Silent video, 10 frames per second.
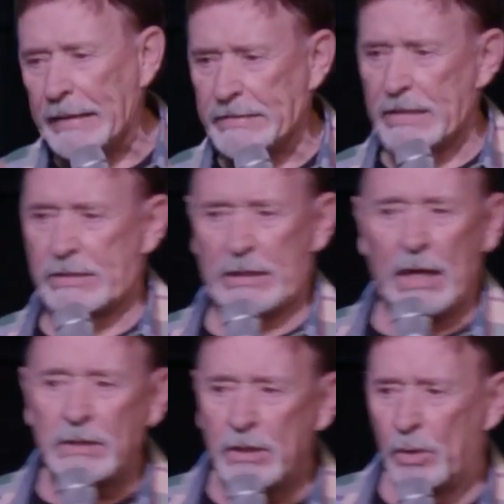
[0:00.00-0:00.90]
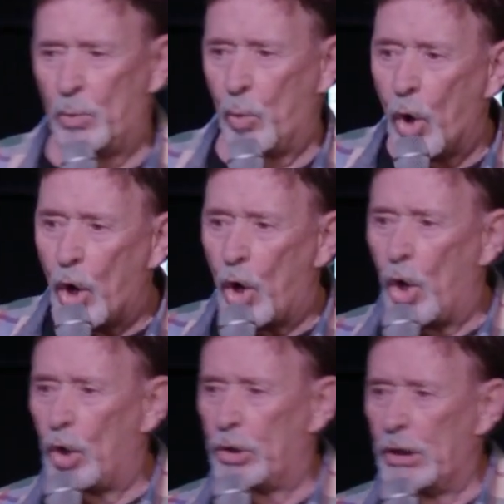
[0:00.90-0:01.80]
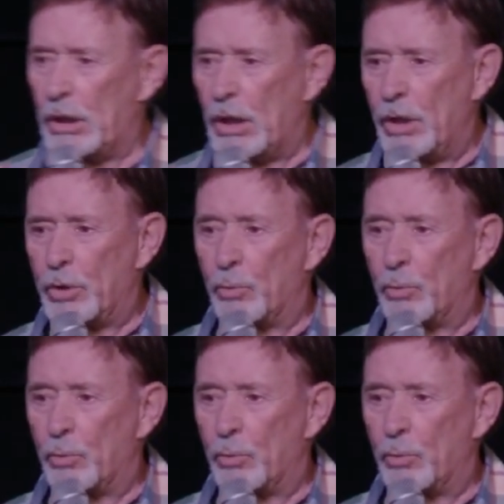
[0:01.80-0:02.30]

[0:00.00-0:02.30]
is this the end of the world? The